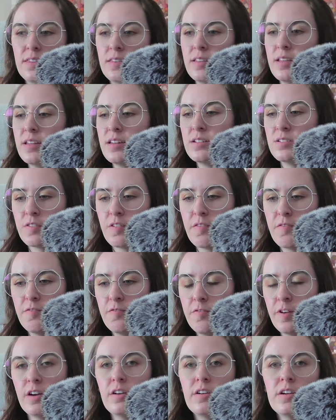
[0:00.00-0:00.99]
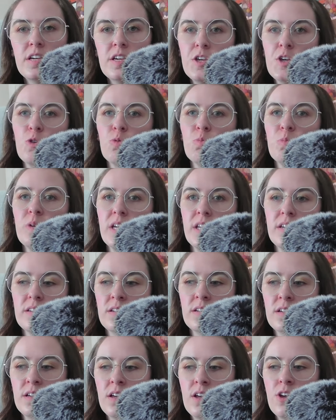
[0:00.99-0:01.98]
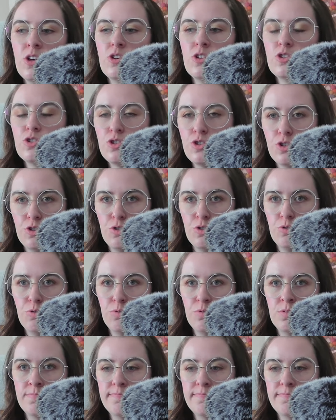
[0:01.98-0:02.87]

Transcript: It is very human to